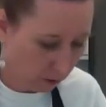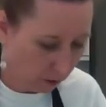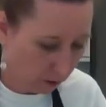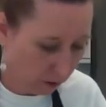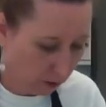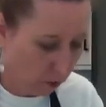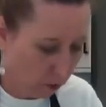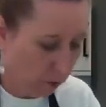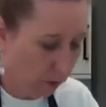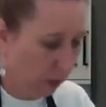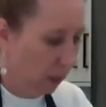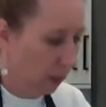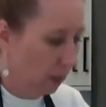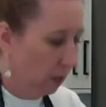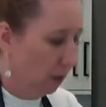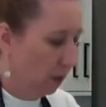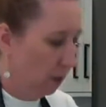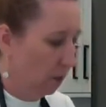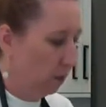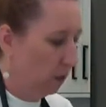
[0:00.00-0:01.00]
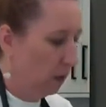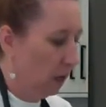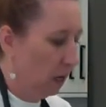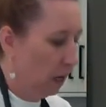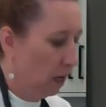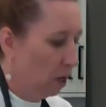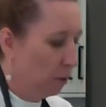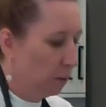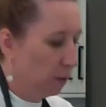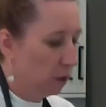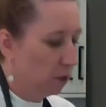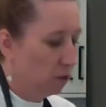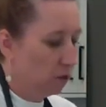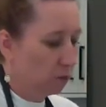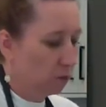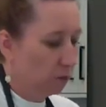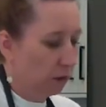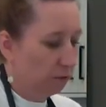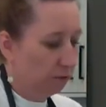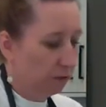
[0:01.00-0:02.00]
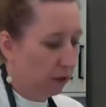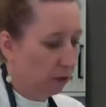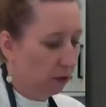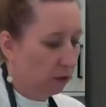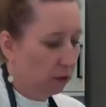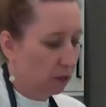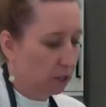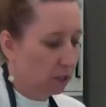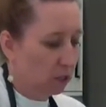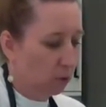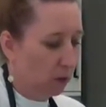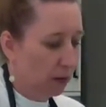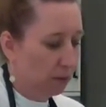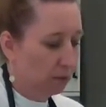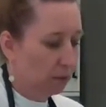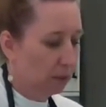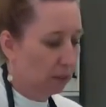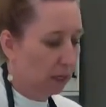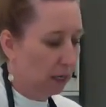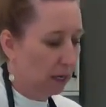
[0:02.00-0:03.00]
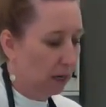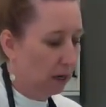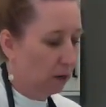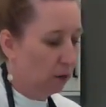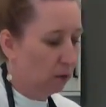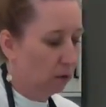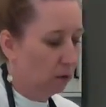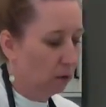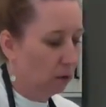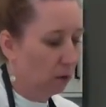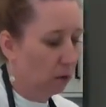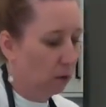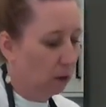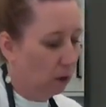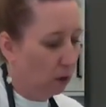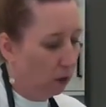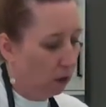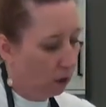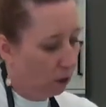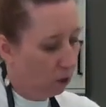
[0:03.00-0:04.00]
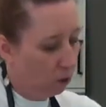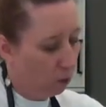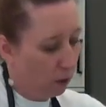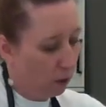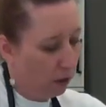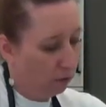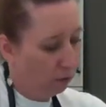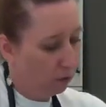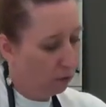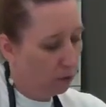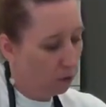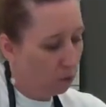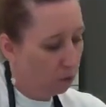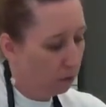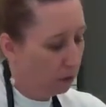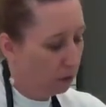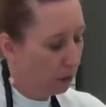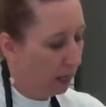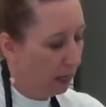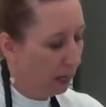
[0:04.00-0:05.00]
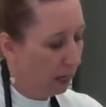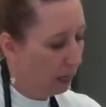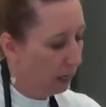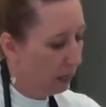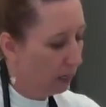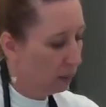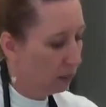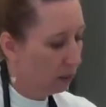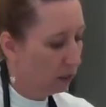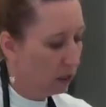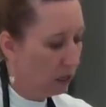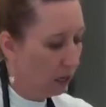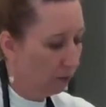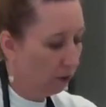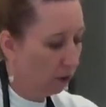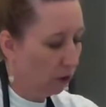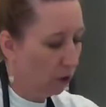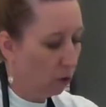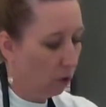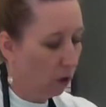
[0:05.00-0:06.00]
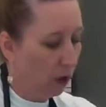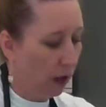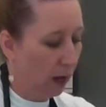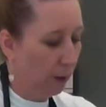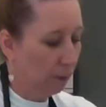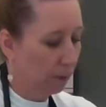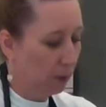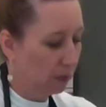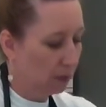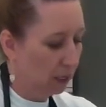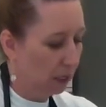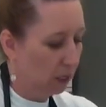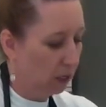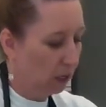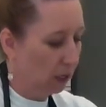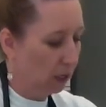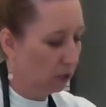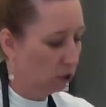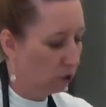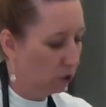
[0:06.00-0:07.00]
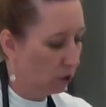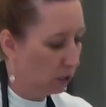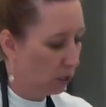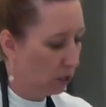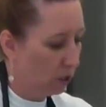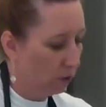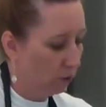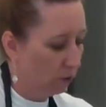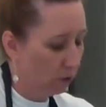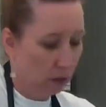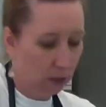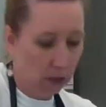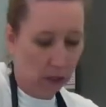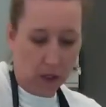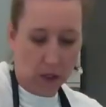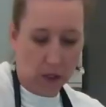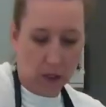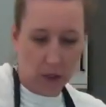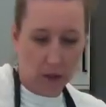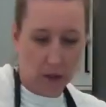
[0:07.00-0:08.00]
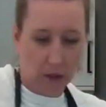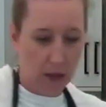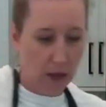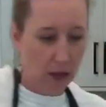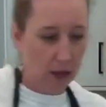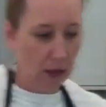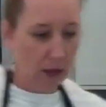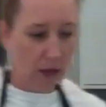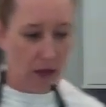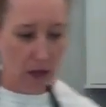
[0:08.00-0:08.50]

Here we go. And I'm going to use my finger to swipe down, away from the blade. Never go up. That's how you cut yourself. And